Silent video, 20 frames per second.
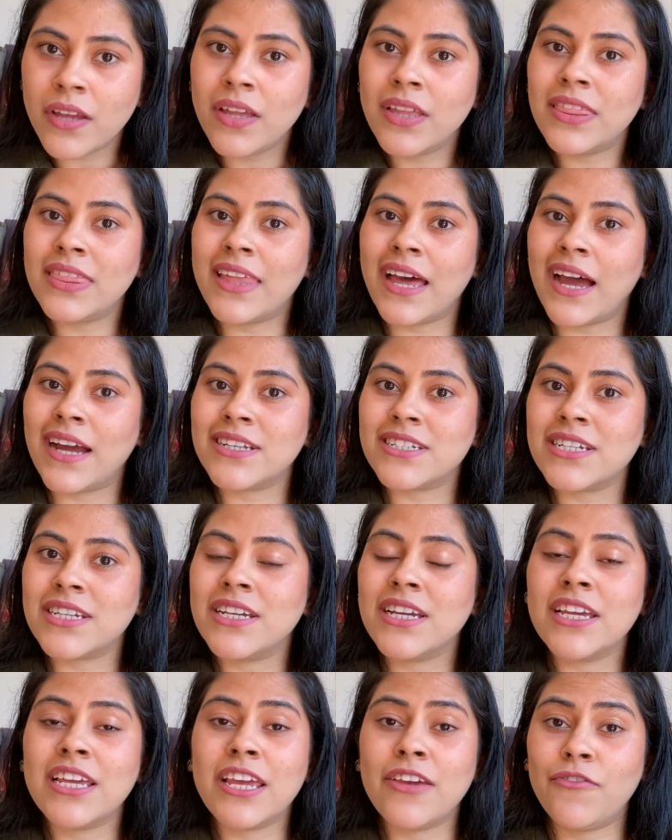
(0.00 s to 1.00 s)
that
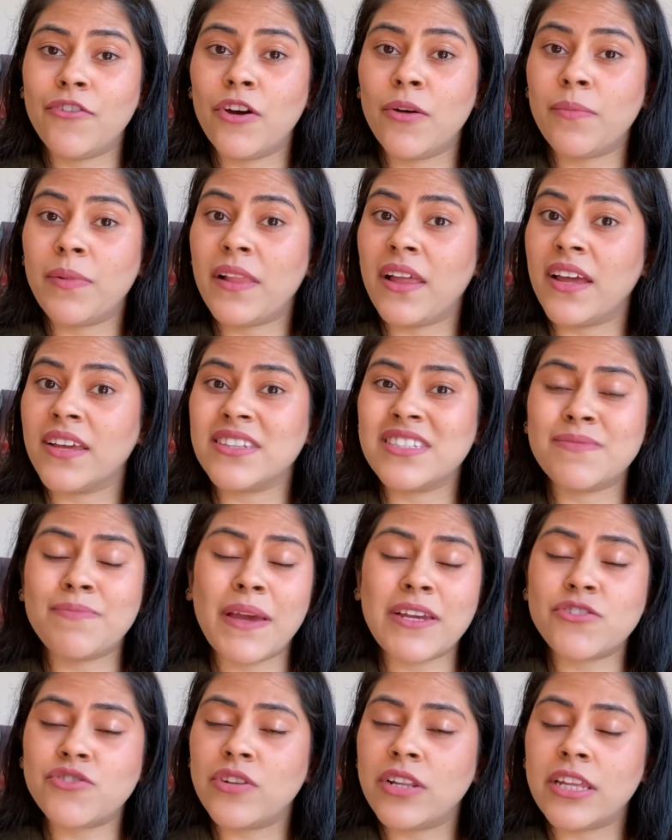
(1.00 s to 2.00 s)
if you're applying
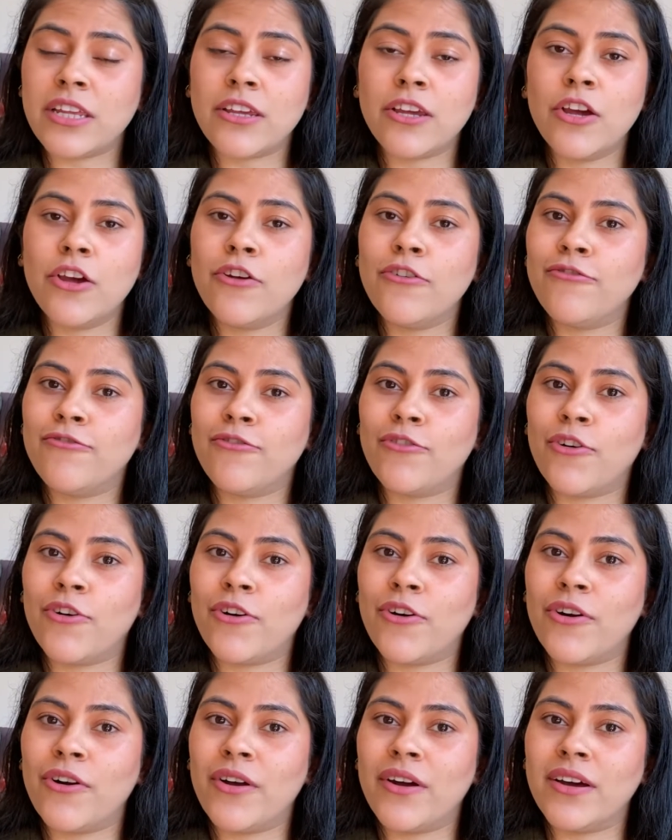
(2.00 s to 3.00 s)
specially
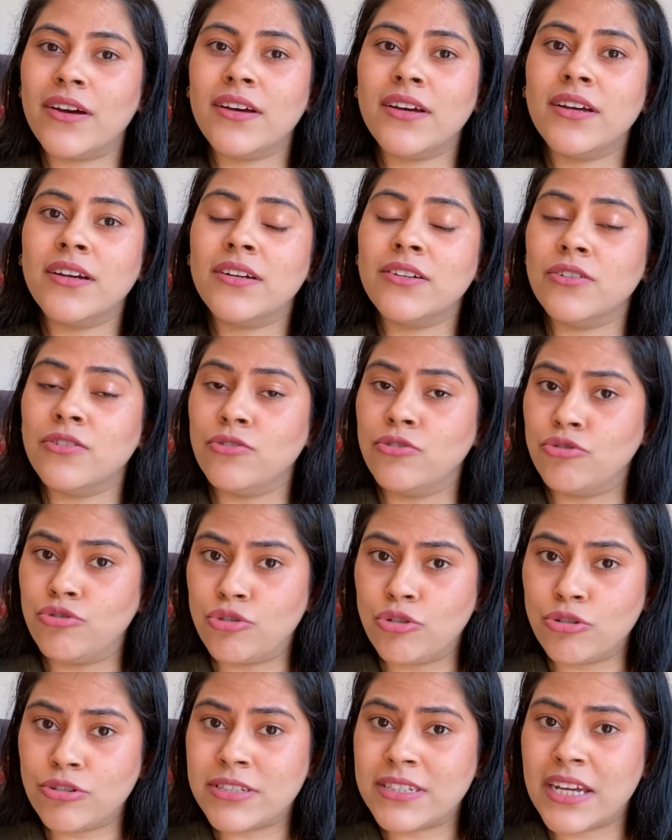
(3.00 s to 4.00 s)
for
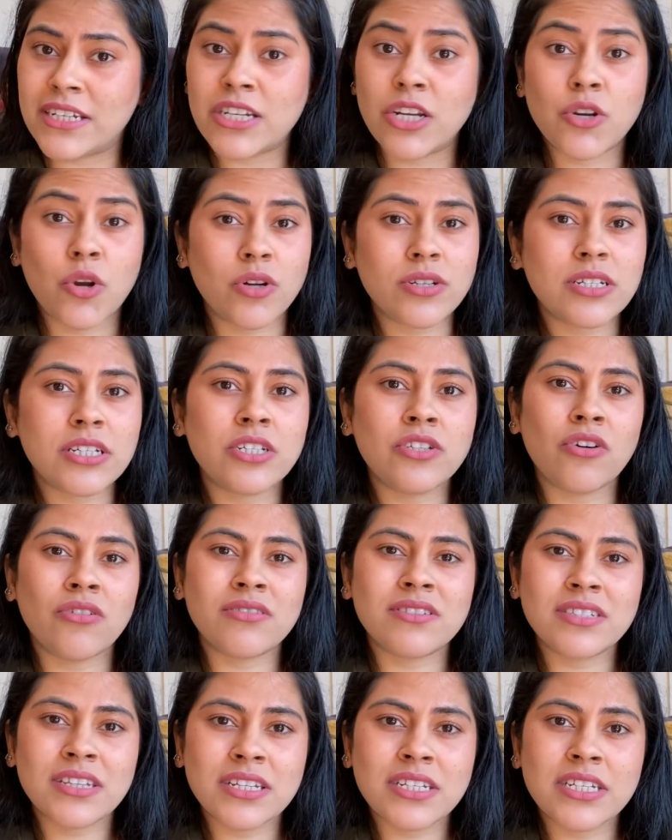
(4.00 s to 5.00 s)
roles that are not in your
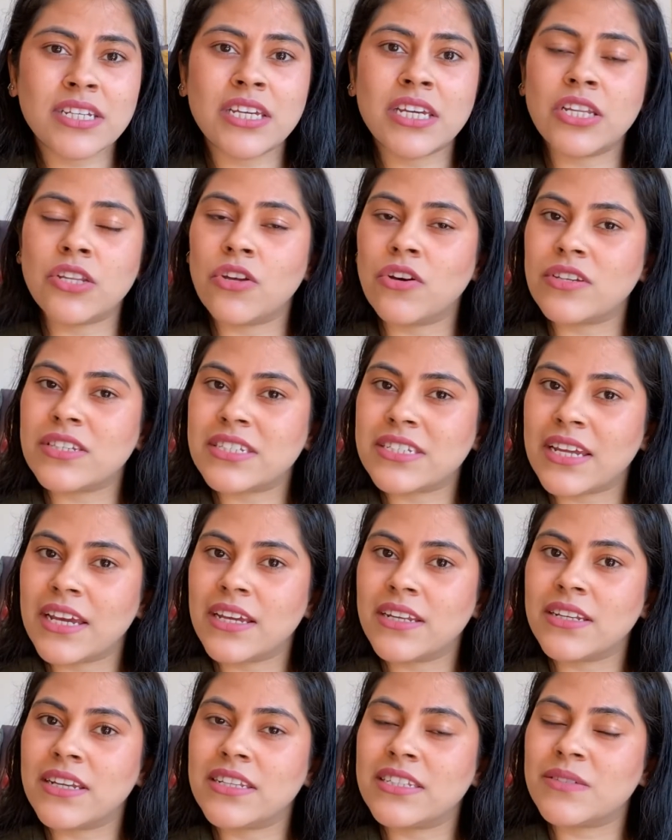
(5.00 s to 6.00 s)
city, in your
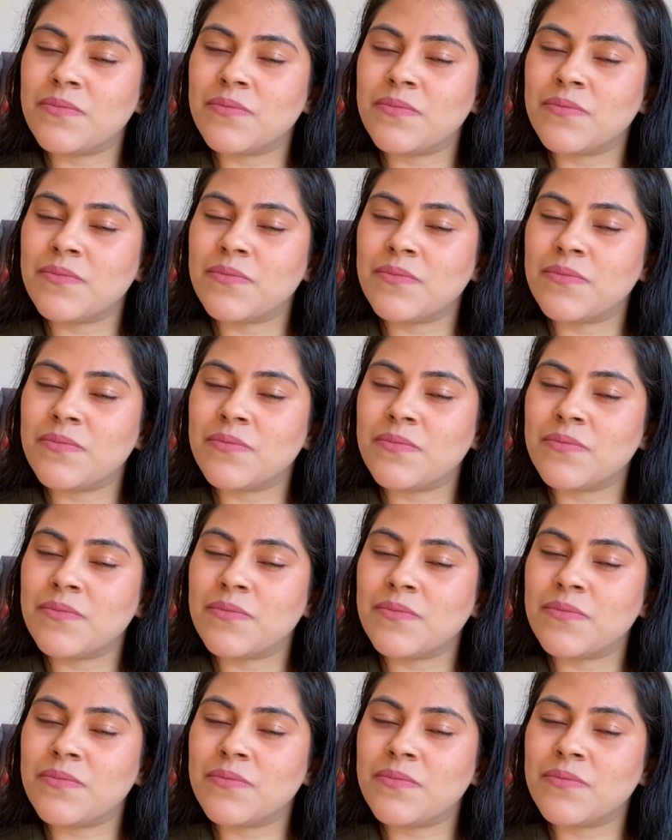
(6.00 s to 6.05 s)
state, it's